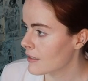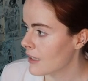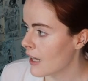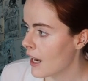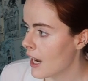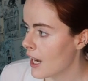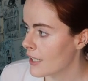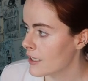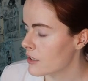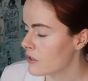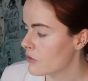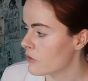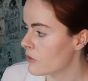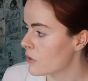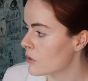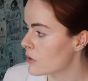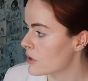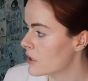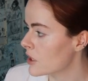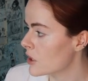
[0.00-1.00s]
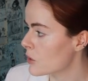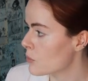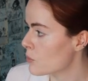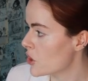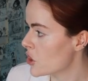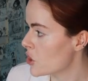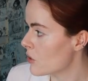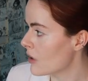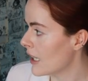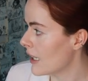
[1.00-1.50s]
the highest folder,
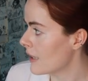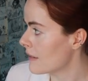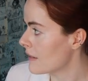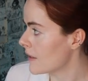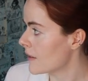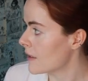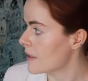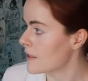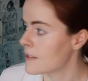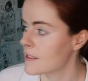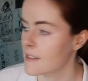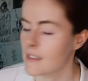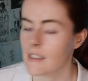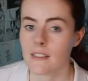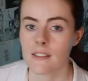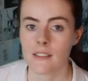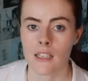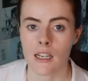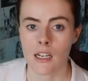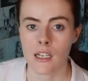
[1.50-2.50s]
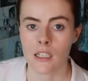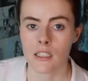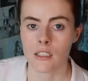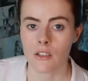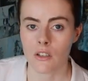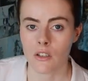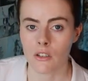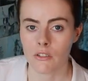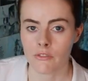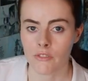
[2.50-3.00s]
what you get is this kind
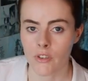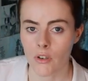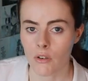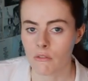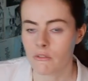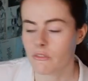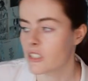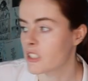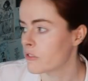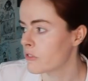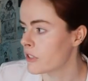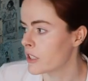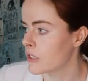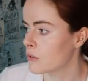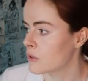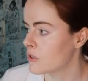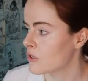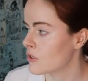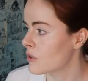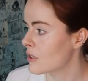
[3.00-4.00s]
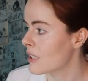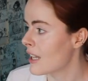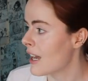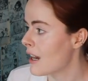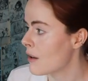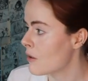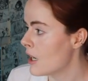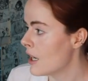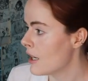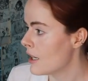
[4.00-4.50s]
of overview. So
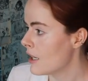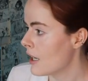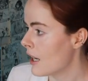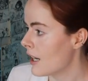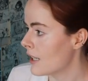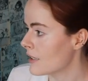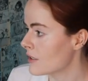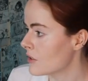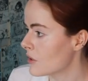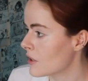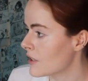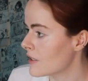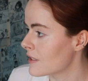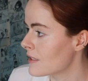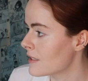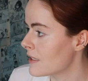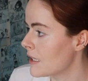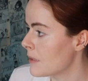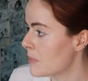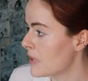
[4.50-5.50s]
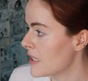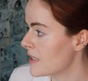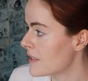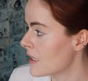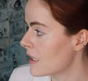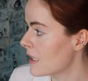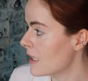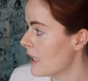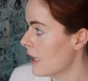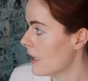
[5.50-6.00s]
now, as you can see,
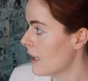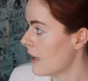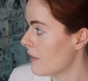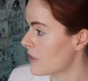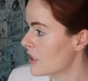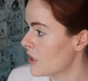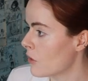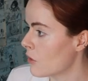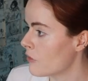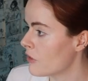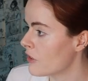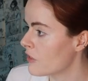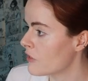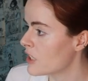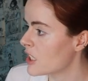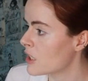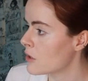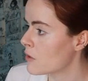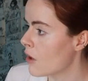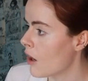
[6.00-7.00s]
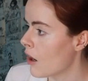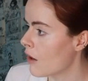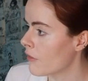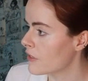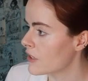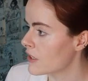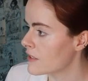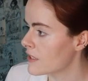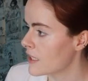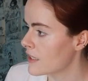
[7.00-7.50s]
basically I have the overview
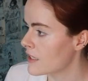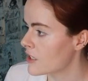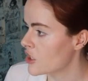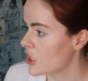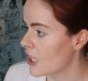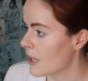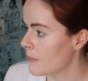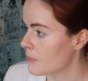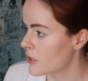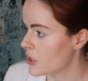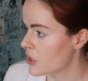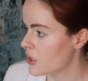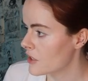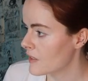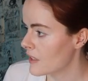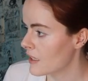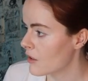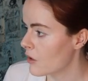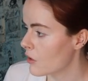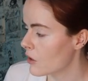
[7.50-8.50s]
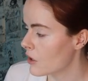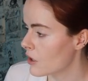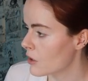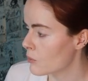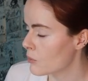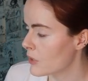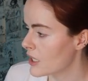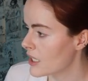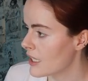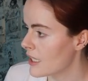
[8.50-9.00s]
of the 6 chapters that are
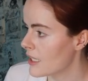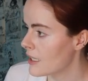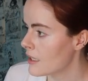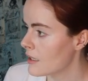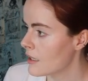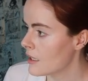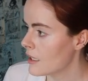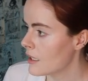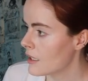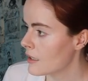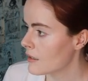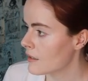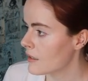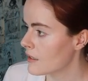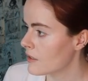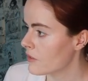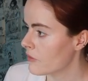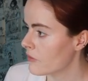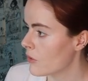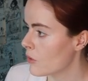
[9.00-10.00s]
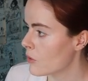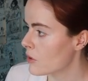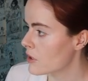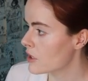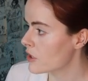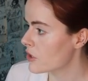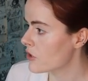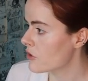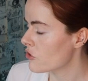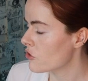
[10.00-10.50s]
within this
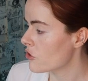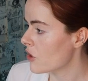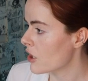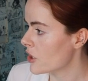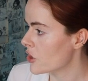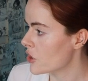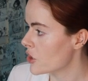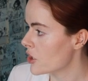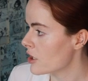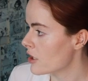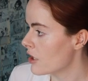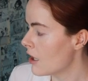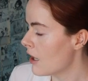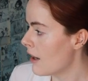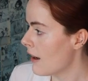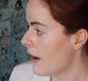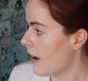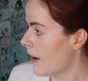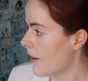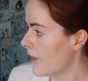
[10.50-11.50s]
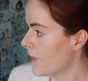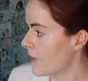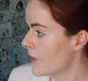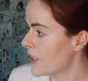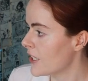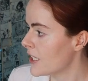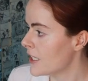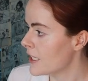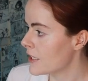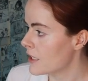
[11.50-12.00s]
folder structure, and
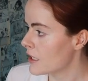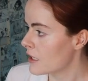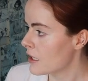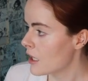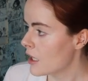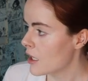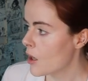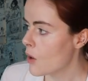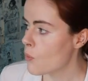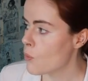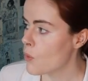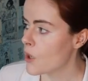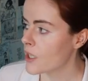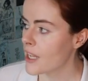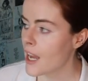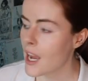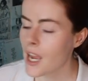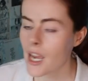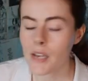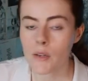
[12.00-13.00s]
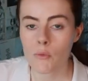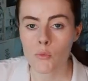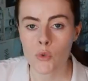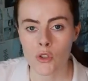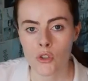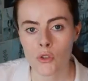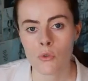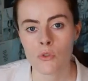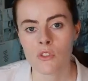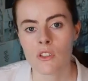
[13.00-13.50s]
here what I
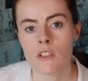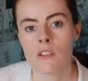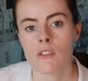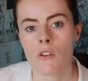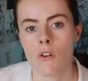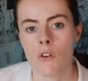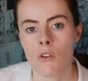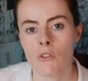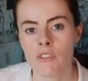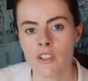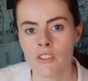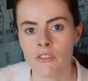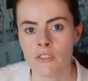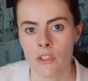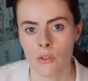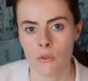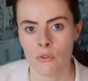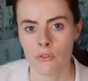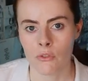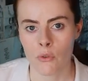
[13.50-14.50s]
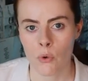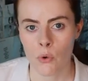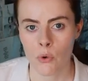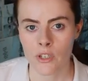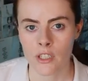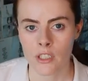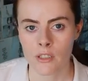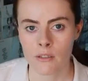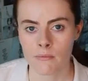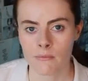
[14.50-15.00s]
would use this overview
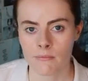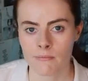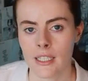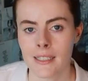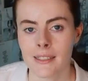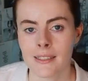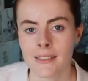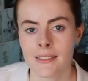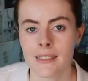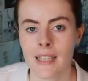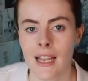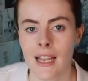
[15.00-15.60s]
for is